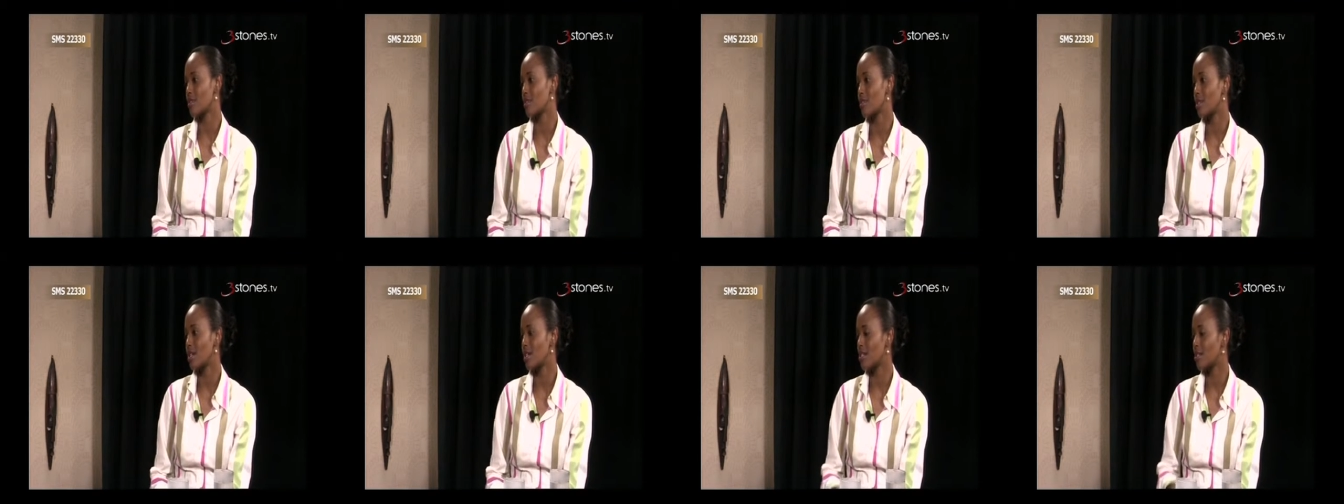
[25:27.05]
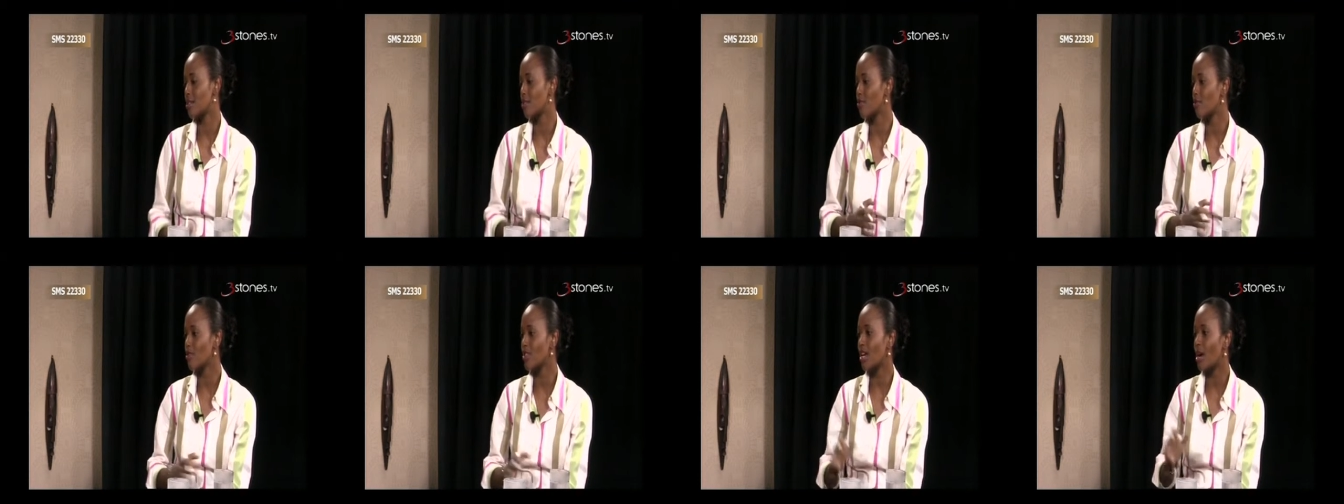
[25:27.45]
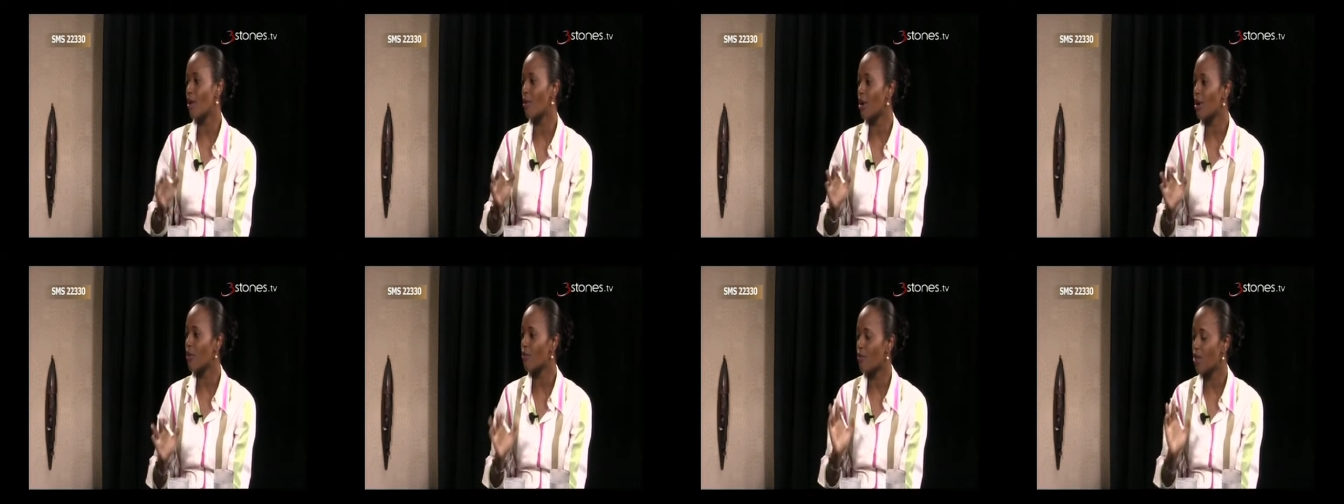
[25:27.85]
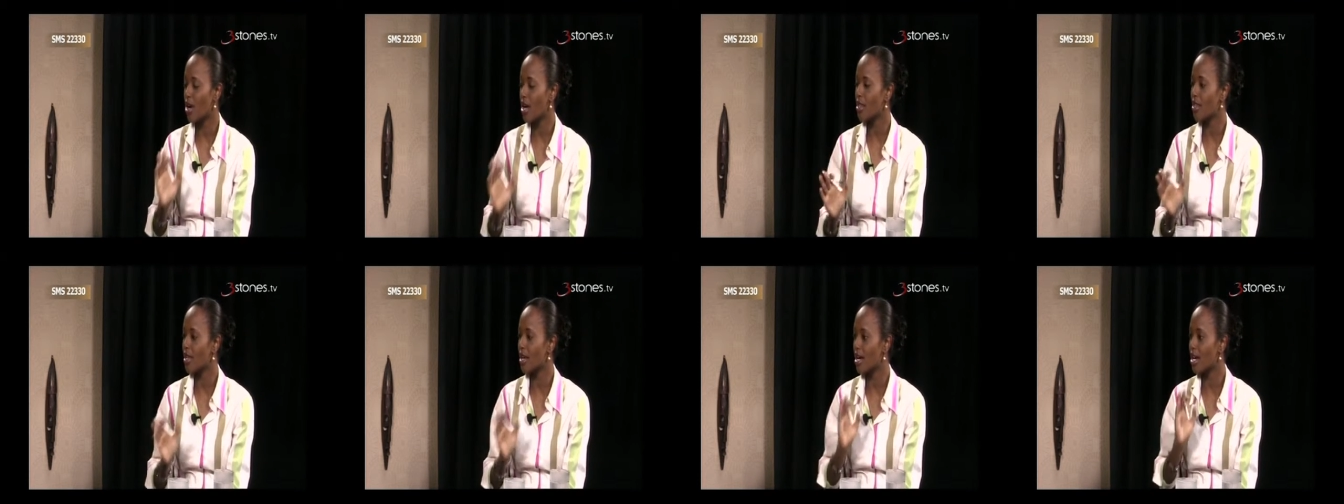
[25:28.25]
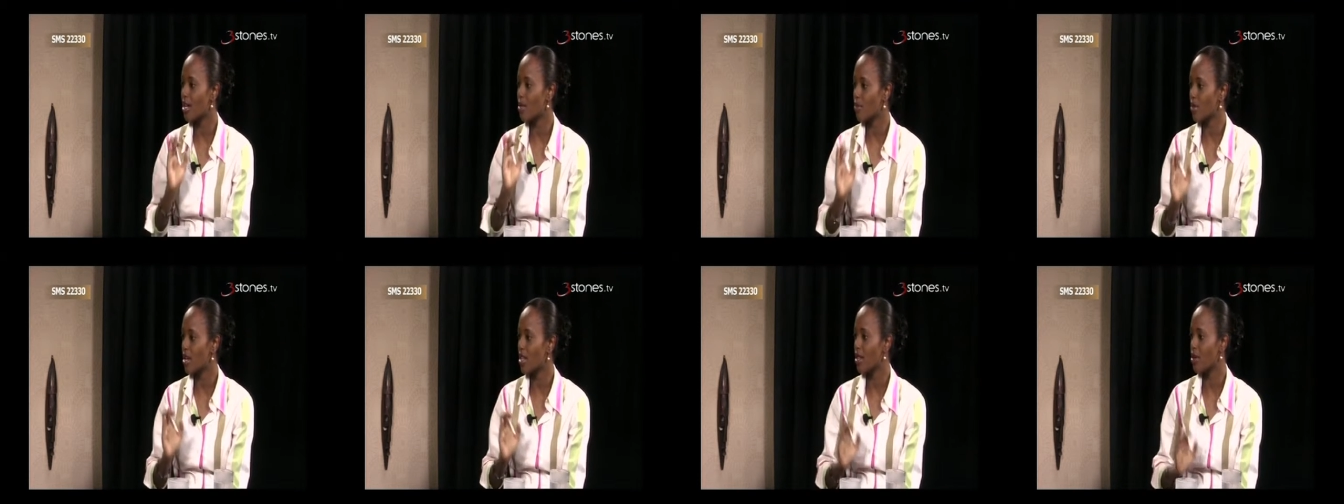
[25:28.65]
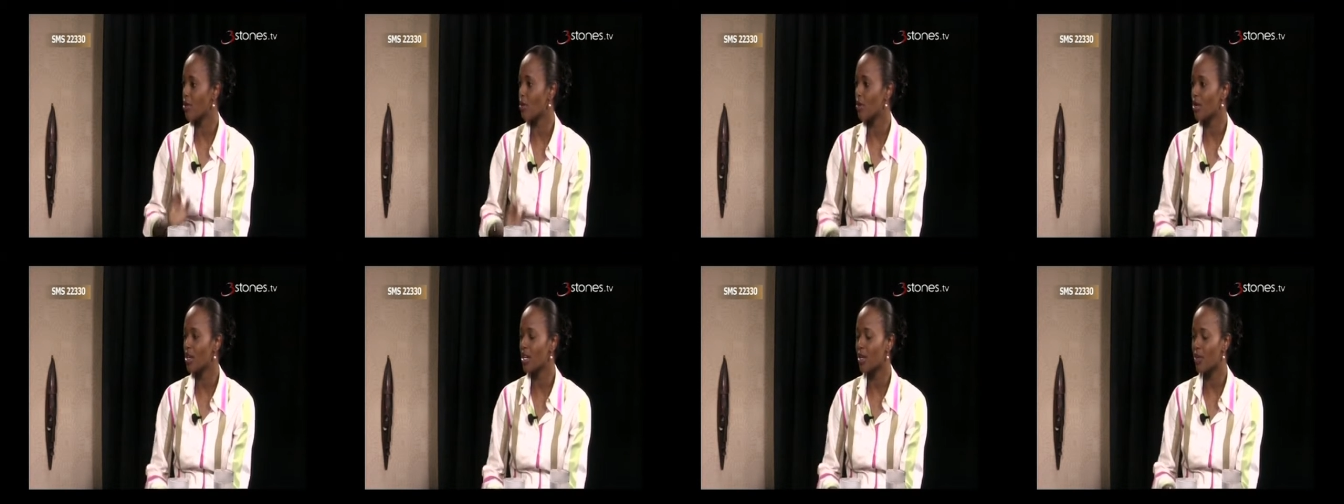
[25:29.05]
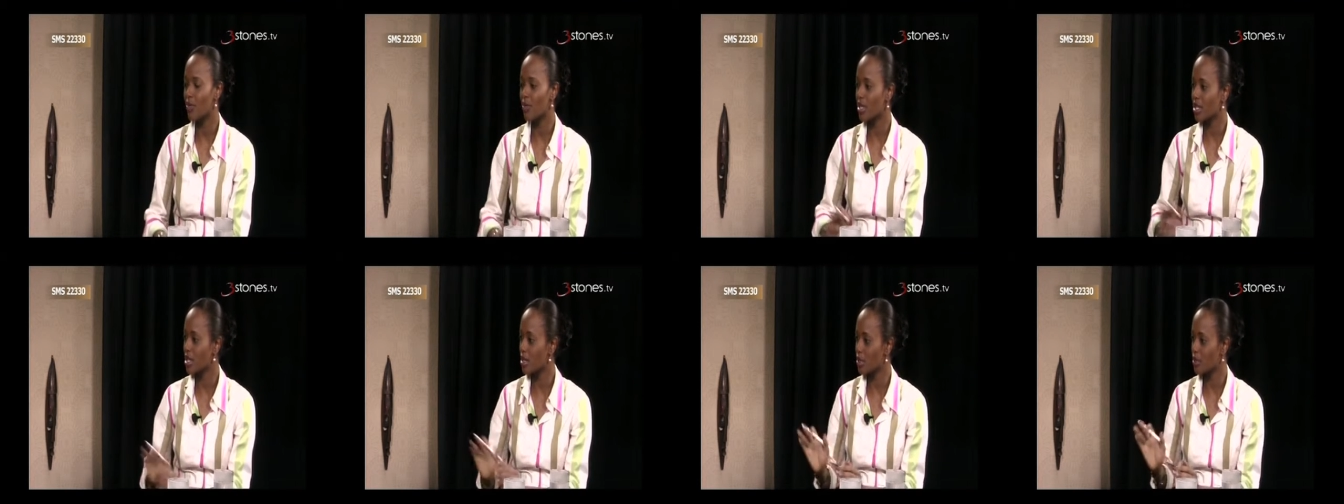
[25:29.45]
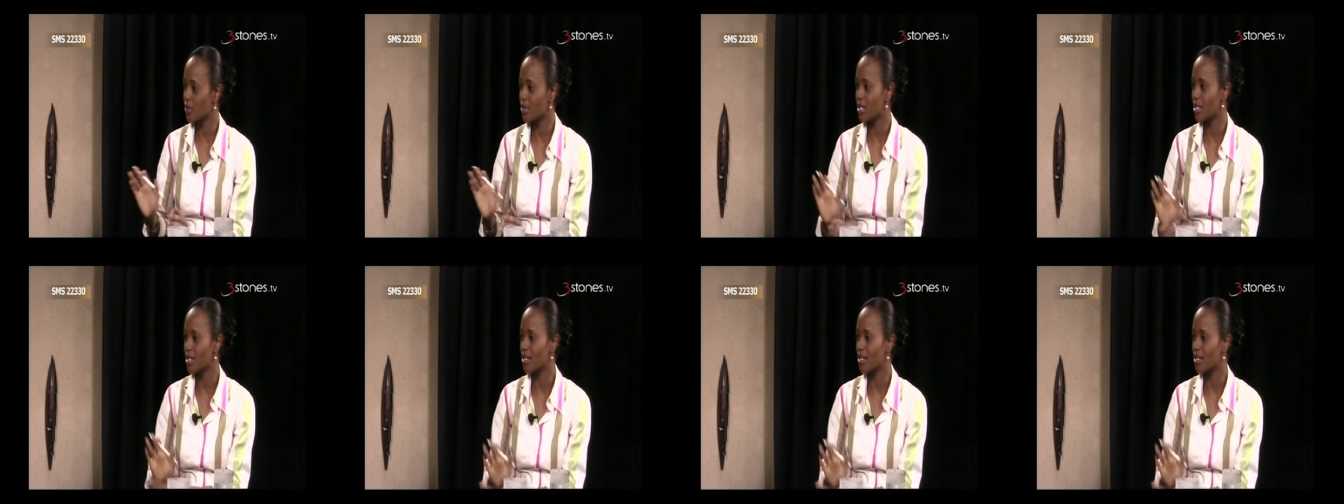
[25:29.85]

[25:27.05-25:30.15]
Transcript: And he's fully aware of where they are and where they're going and what they're doing.